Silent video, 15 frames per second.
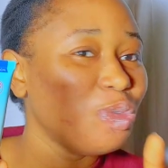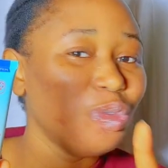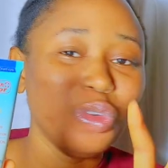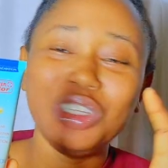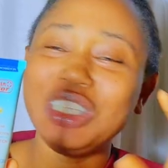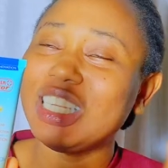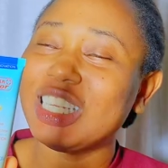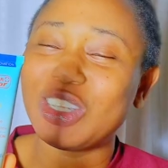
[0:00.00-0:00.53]

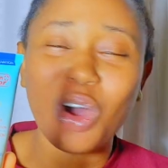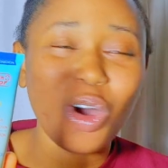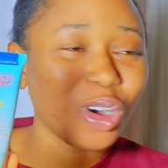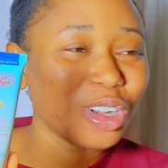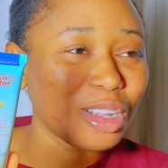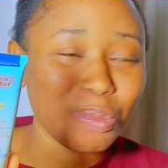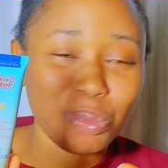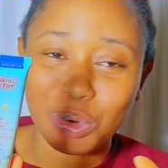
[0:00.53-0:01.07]
We need
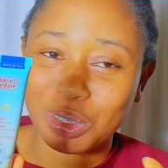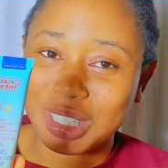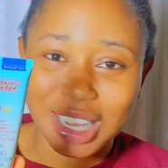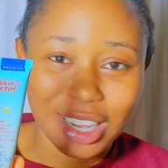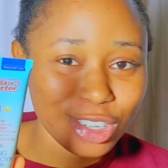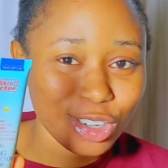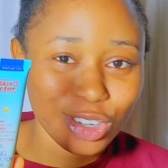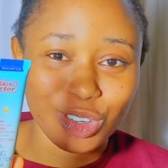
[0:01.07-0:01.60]
all the
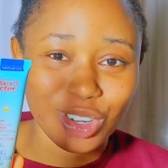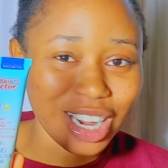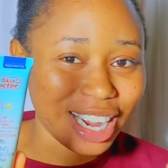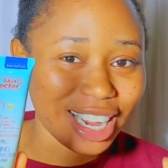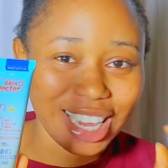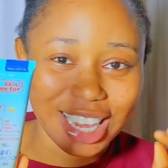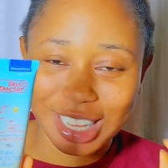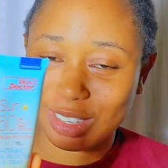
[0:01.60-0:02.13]
protection you
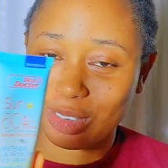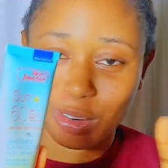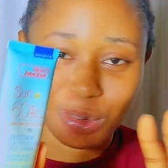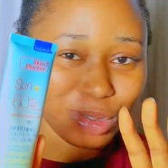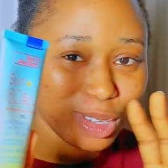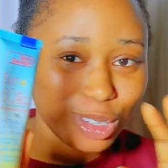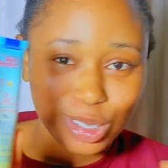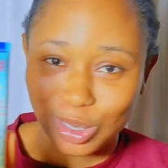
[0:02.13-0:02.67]
can get from
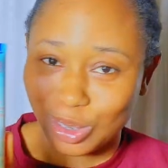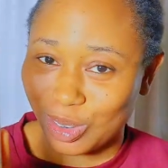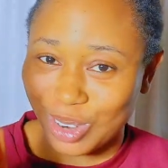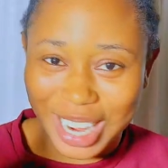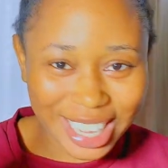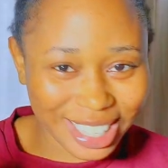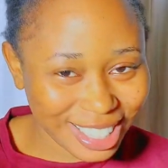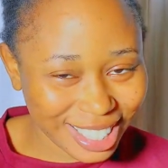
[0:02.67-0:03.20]
the sun,
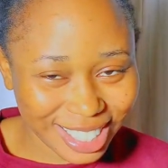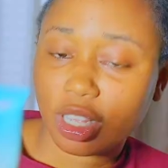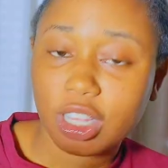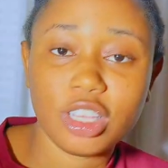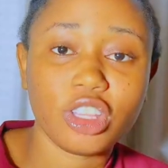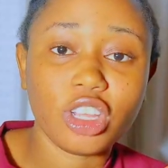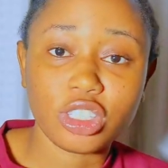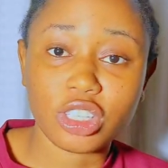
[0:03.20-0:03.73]
right?
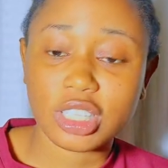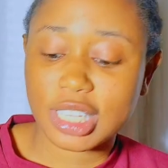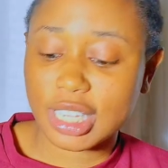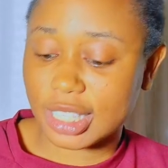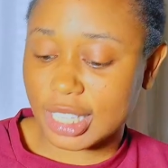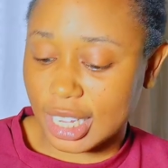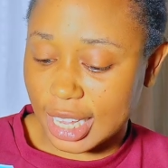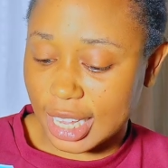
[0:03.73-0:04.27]
It also says here